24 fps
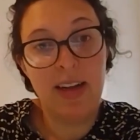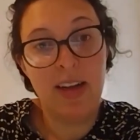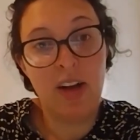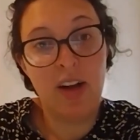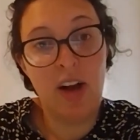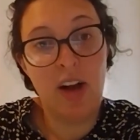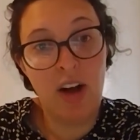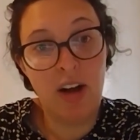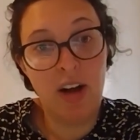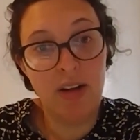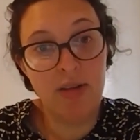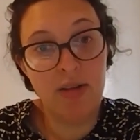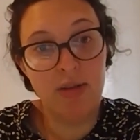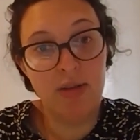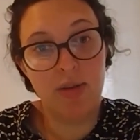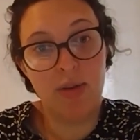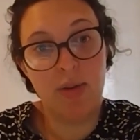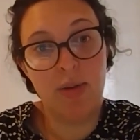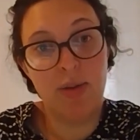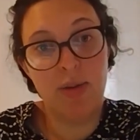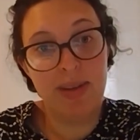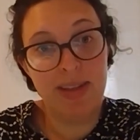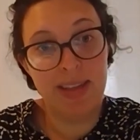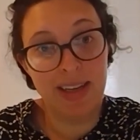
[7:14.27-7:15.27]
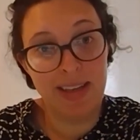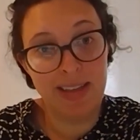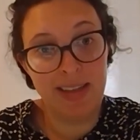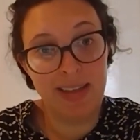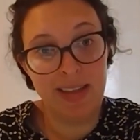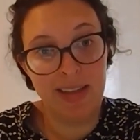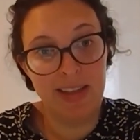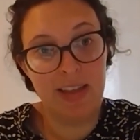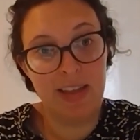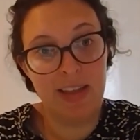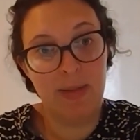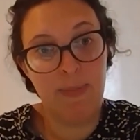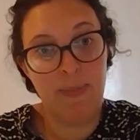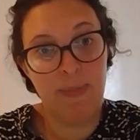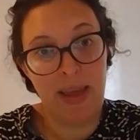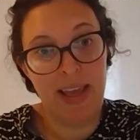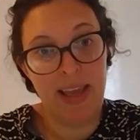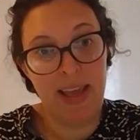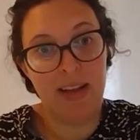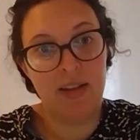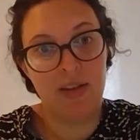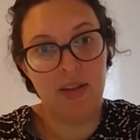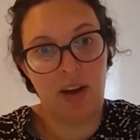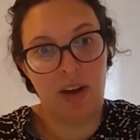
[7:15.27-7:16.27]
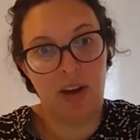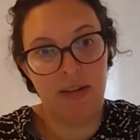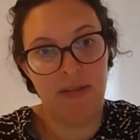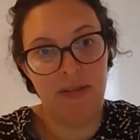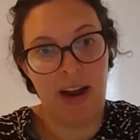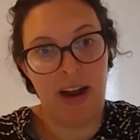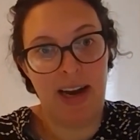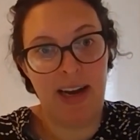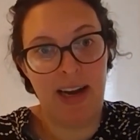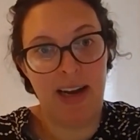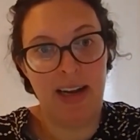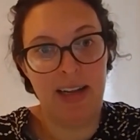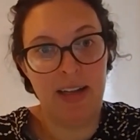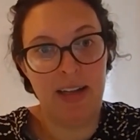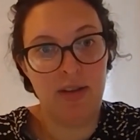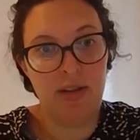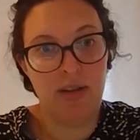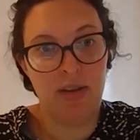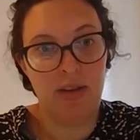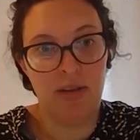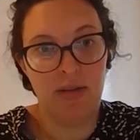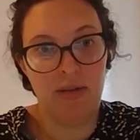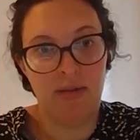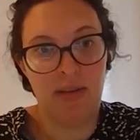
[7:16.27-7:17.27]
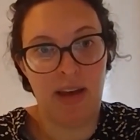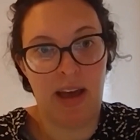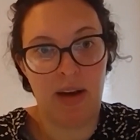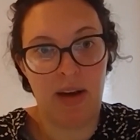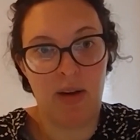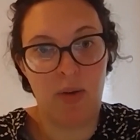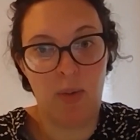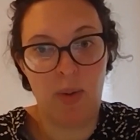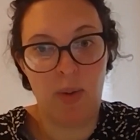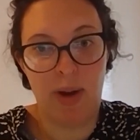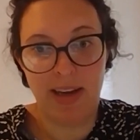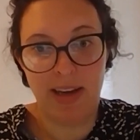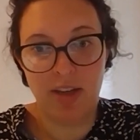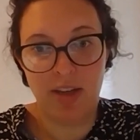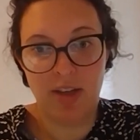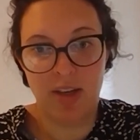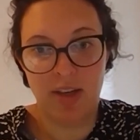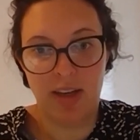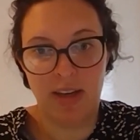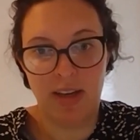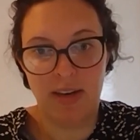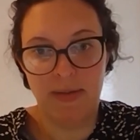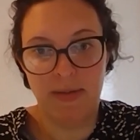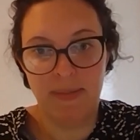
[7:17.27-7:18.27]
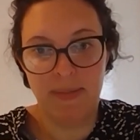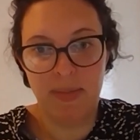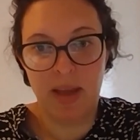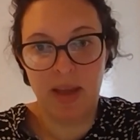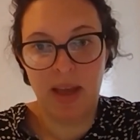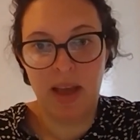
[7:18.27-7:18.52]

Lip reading: can't or doesn't speak directly to that question.